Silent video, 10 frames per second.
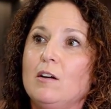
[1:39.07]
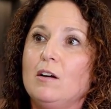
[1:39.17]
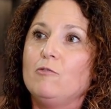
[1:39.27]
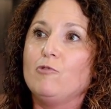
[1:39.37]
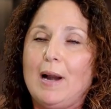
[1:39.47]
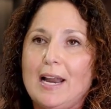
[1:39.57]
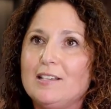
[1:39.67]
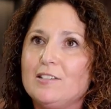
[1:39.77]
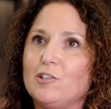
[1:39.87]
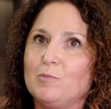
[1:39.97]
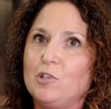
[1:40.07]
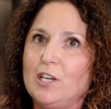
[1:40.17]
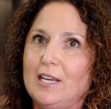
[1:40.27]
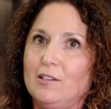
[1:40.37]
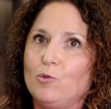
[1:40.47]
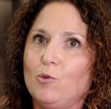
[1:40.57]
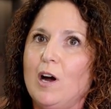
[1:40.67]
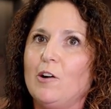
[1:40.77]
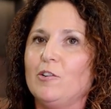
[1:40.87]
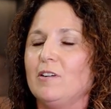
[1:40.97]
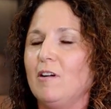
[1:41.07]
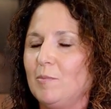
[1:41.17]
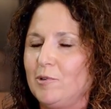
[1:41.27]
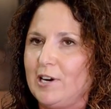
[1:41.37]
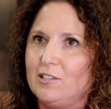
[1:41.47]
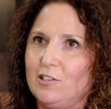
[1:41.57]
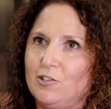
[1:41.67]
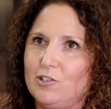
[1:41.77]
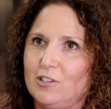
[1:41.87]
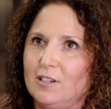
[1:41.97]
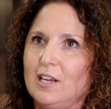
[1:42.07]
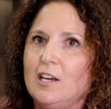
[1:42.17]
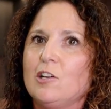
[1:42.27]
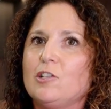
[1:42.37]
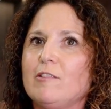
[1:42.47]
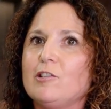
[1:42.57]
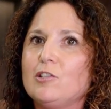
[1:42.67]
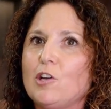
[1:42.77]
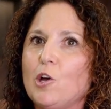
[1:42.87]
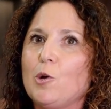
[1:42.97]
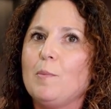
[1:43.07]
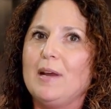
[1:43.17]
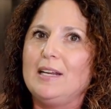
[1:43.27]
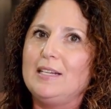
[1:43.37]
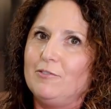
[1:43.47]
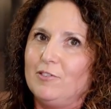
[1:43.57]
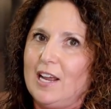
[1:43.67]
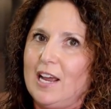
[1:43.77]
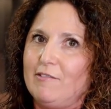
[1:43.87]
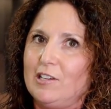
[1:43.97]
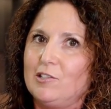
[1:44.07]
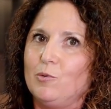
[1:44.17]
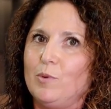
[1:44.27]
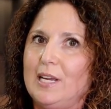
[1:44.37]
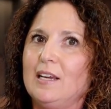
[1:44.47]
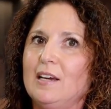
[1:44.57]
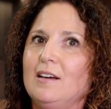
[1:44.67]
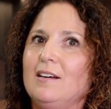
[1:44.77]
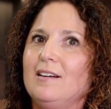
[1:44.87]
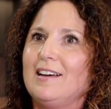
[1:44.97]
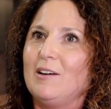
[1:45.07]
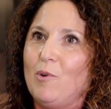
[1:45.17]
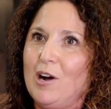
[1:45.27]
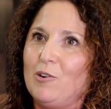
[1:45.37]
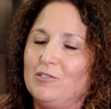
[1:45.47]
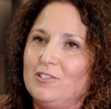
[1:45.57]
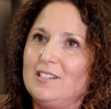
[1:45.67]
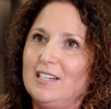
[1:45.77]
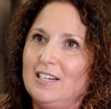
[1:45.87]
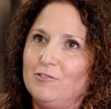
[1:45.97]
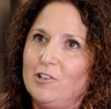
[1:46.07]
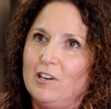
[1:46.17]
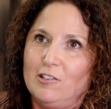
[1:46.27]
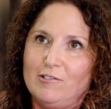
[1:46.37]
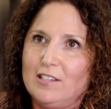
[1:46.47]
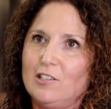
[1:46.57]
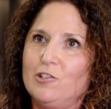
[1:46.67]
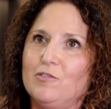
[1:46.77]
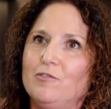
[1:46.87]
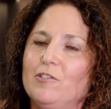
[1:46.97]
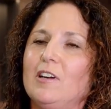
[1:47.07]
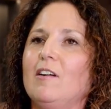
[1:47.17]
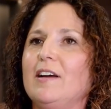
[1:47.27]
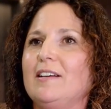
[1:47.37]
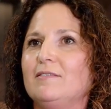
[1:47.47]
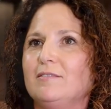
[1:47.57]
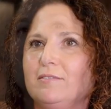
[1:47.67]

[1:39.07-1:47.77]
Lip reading: replace those machines or work on an upgrade solution. So there are so many different areas that we can work on to deliver a great solution for the client.